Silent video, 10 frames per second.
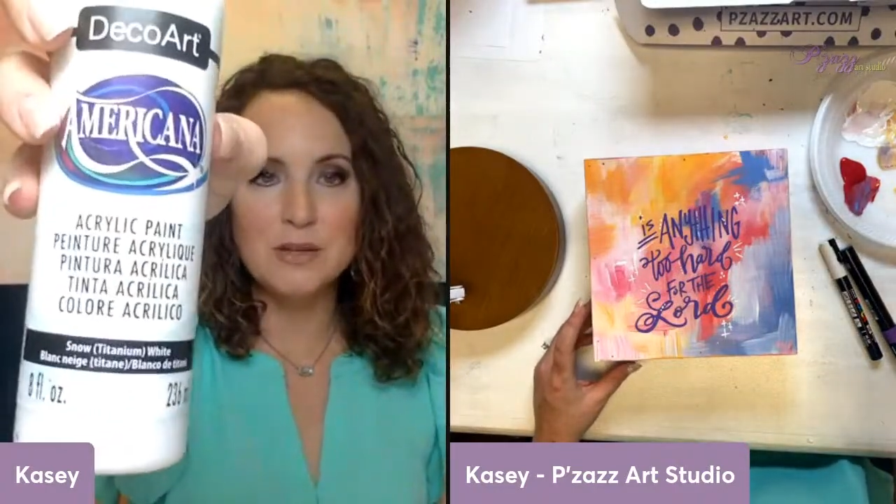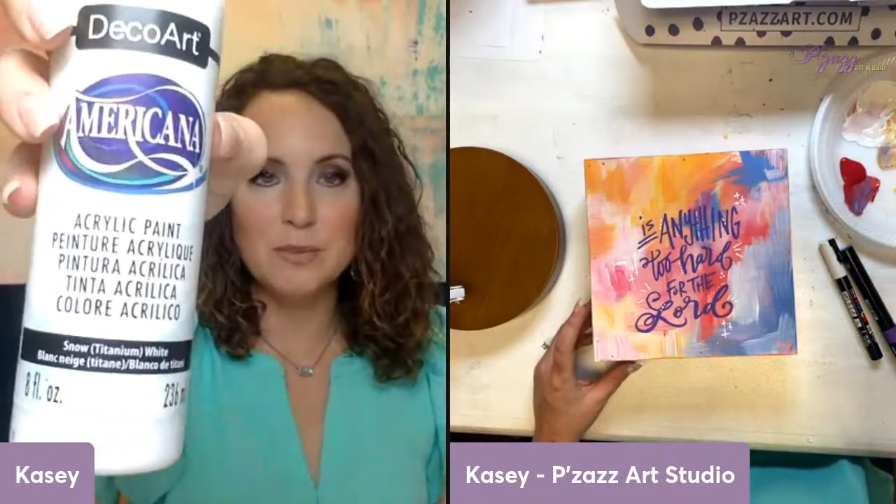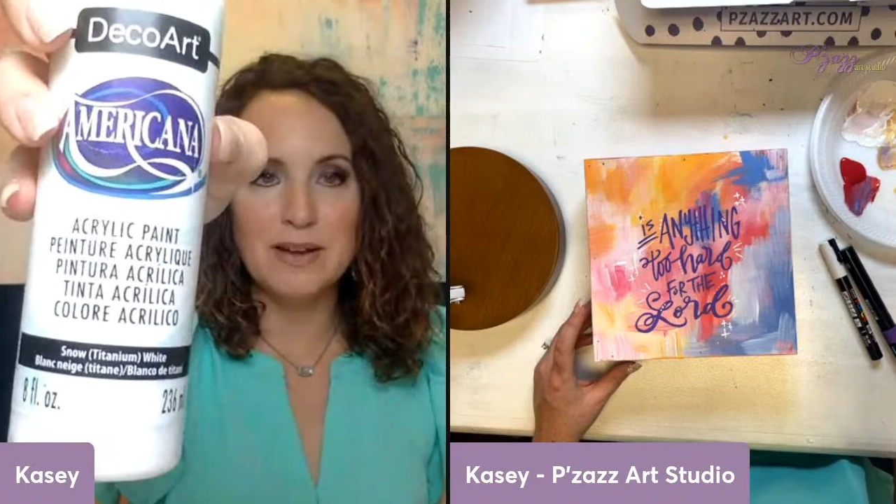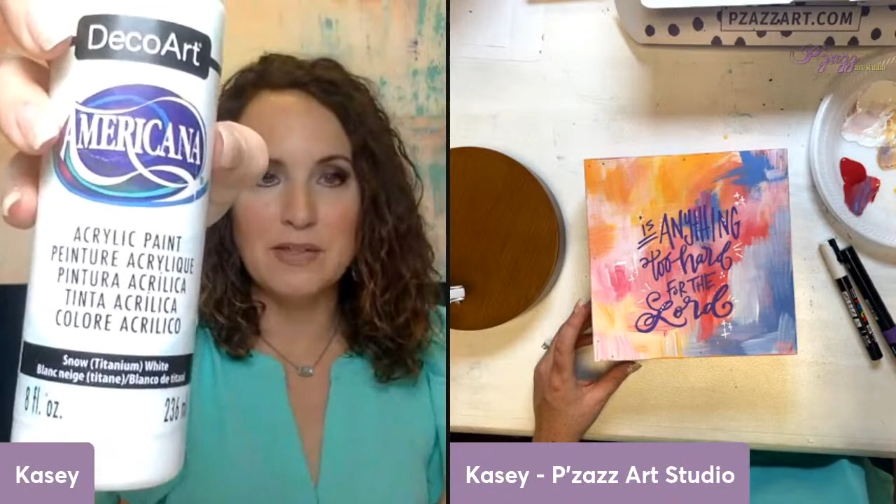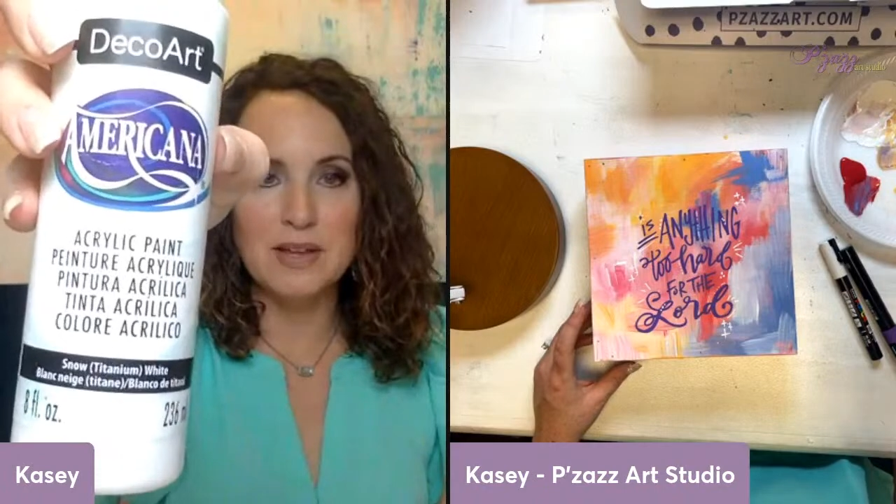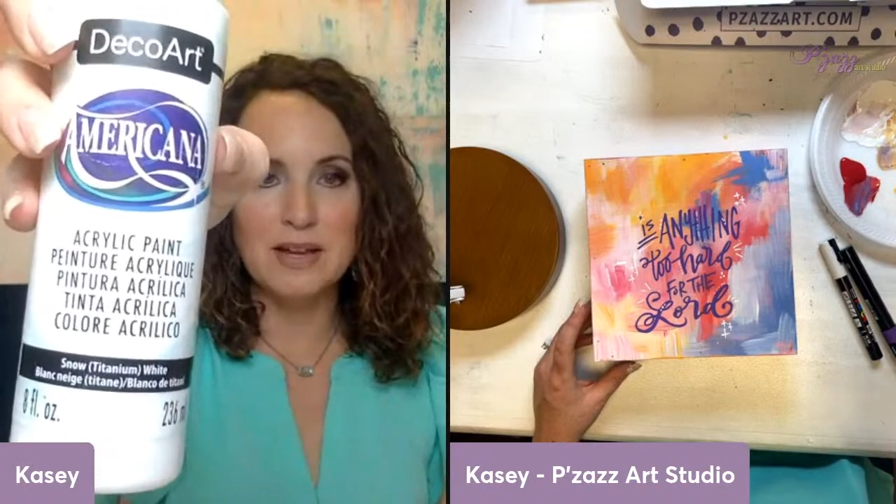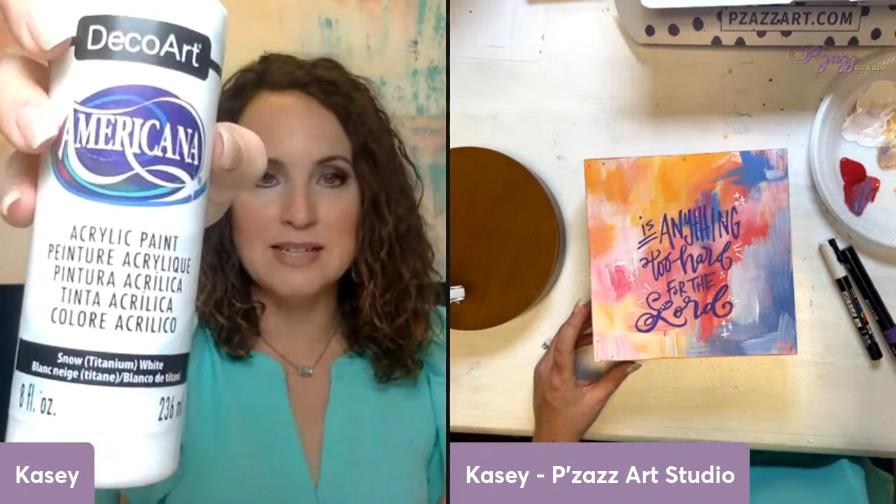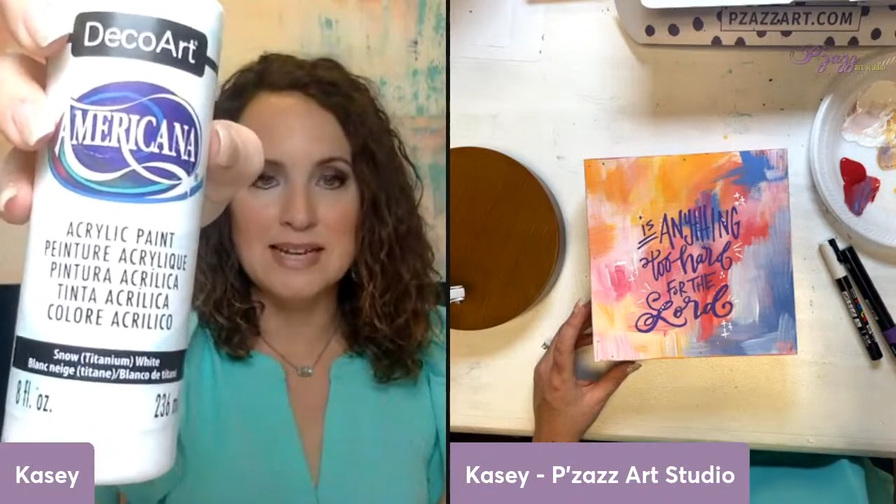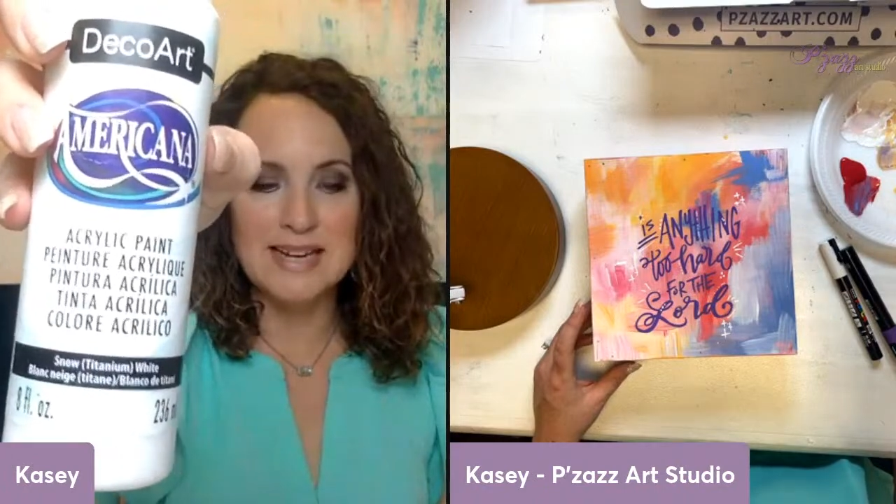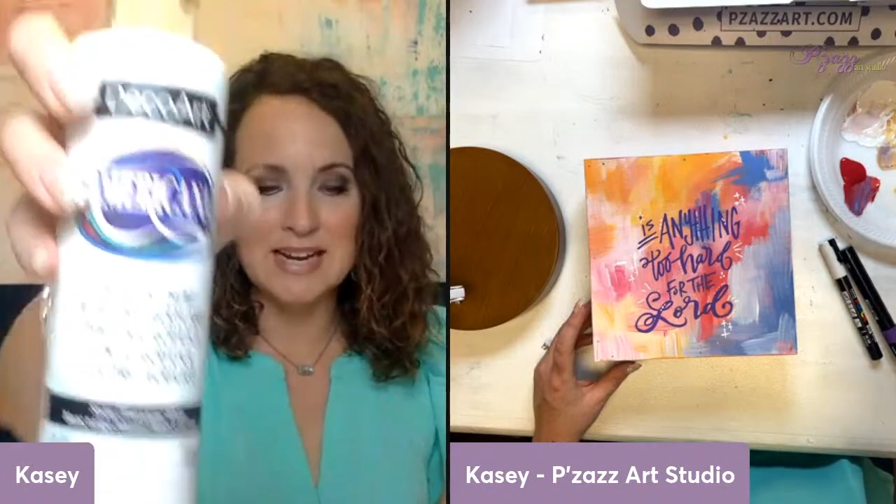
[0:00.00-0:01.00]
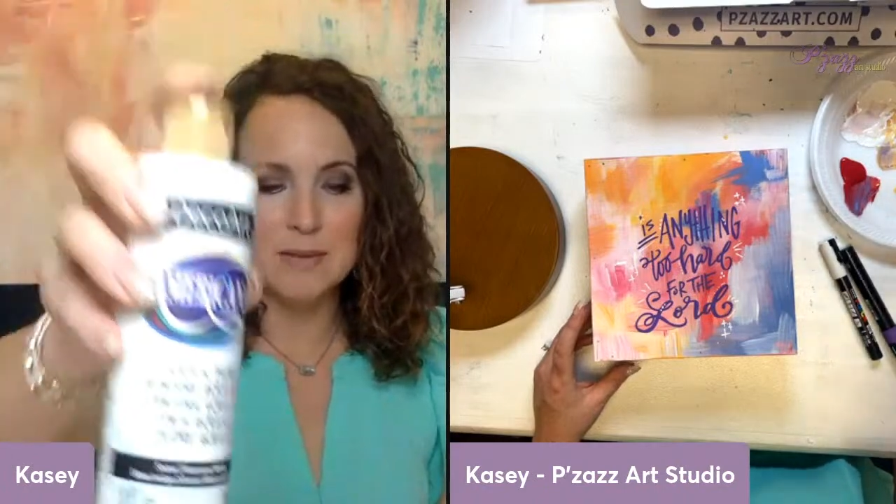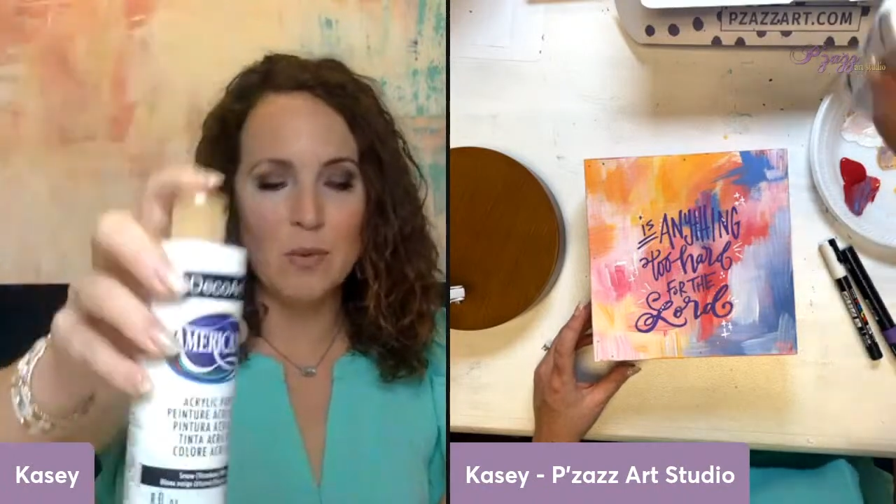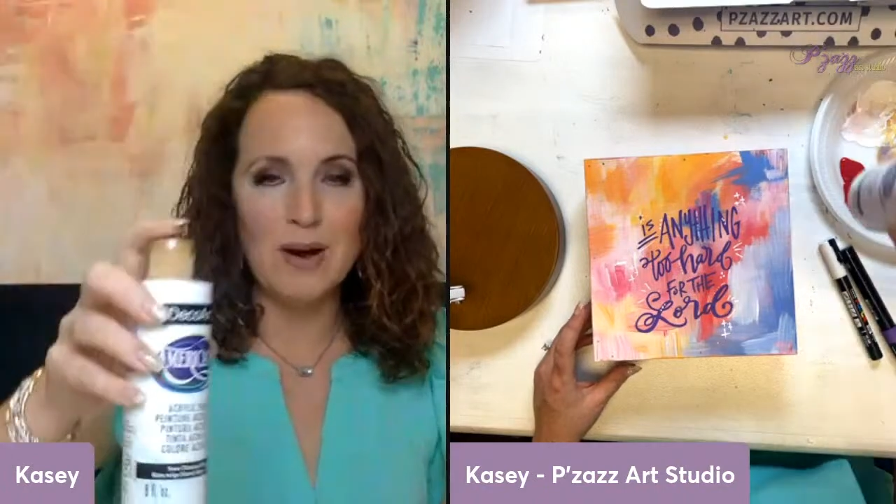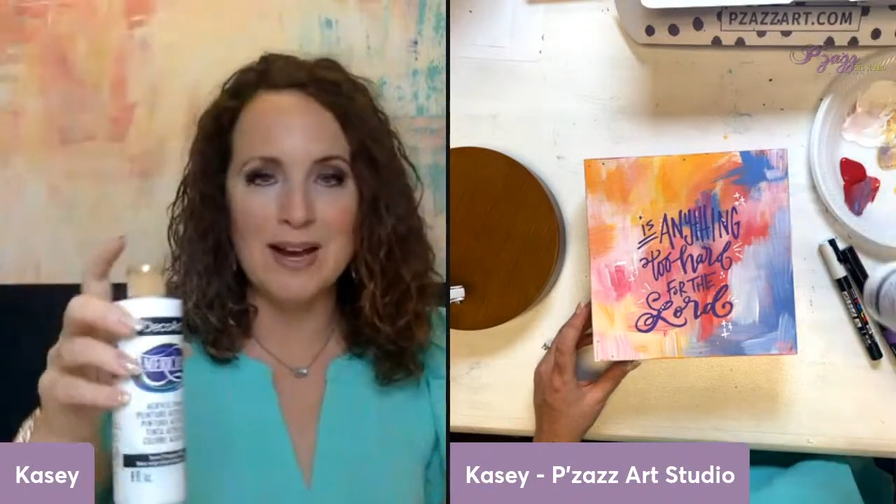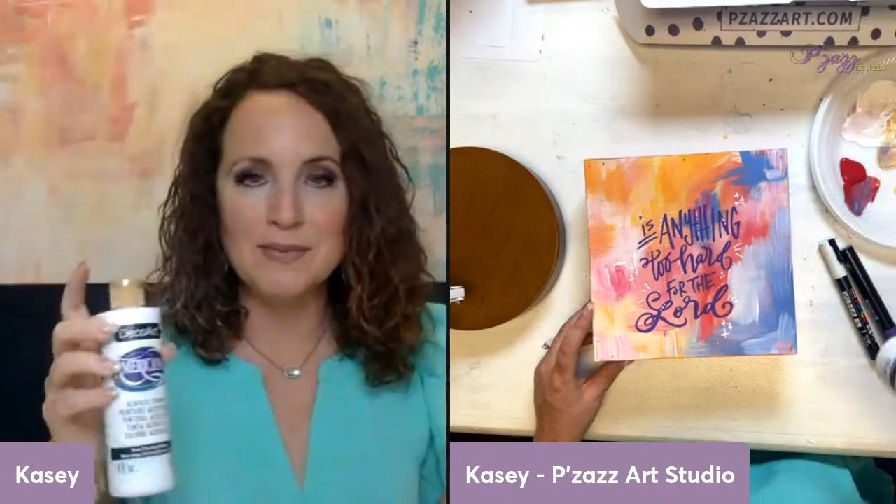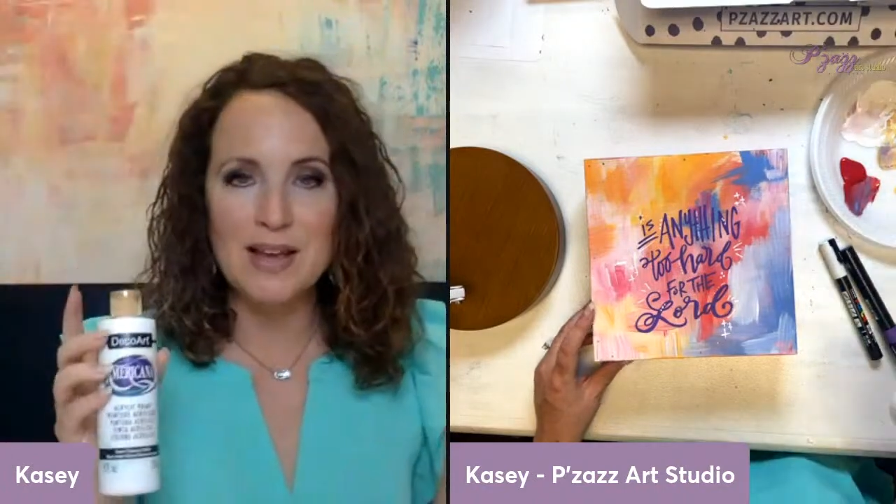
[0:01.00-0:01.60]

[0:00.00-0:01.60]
So we got the titanium white.